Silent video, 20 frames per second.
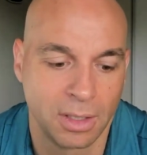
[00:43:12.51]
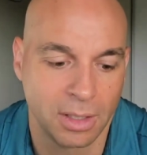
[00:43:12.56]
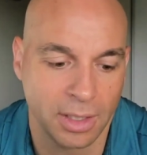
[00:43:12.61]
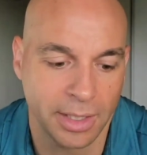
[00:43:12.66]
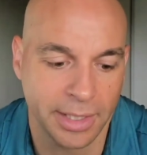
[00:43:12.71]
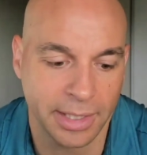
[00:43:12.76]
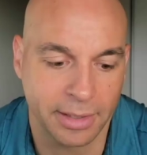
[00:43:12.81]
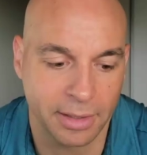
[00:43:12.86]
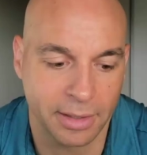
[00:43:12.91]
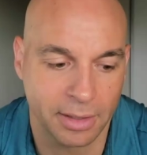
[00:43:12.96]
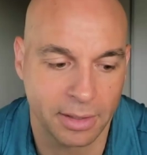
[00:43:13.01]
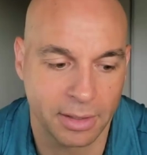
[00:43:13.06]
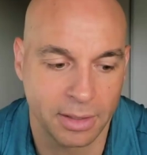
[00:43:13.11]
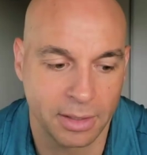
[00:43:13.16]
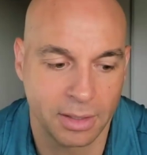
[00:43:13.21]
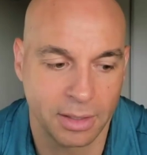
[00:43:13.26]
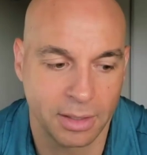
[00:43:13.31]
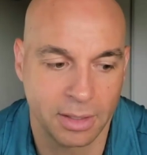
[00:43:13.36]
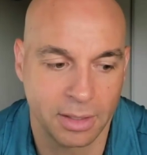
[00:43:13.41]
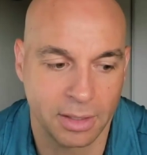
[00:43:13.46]
Like
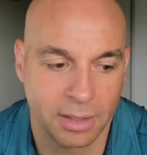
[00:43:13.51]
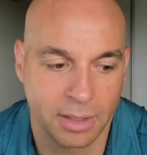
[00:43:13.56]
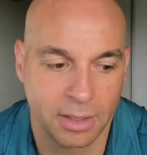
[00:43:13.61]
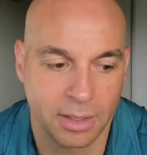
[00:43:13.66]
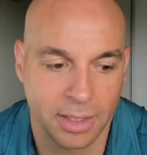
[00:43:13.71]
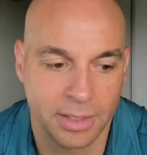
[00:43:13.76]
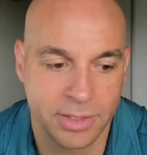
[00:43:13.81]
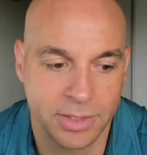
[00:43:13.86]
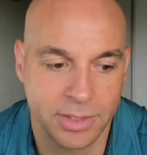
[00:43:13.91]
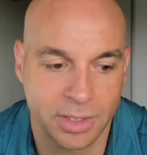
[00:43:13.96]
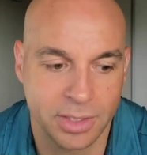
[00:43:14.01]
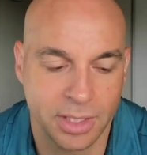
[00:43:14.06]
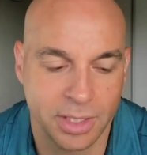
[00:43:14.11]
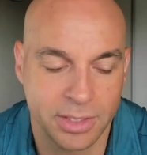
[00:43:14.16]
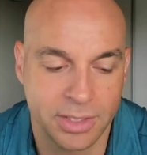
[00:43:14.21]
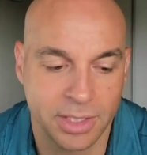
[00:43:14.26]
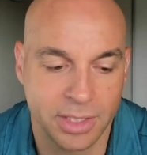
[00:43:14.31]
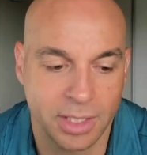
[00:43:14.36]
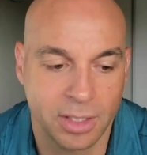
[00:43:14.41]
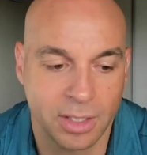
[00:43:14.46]

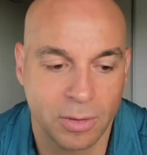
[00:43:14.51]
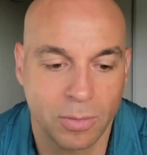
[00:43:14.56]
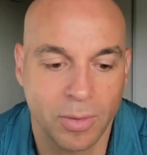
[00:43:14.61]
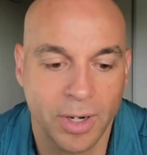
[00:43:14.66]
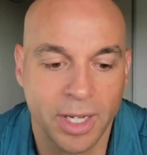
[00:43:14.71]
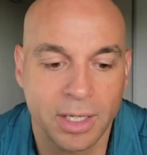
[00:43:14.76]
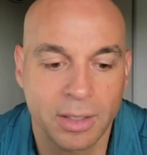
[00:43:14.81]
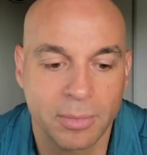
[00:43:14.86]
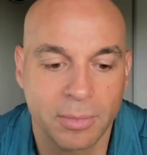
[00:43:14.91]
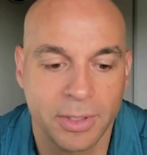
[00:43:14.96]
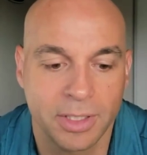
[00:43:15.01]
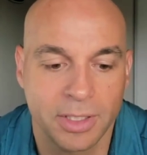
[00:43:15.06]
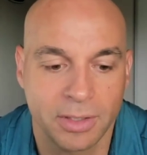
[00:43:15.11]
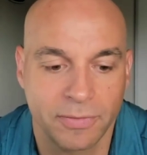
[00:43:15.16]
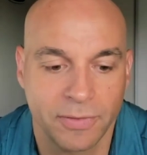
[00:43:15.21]
it's incredibly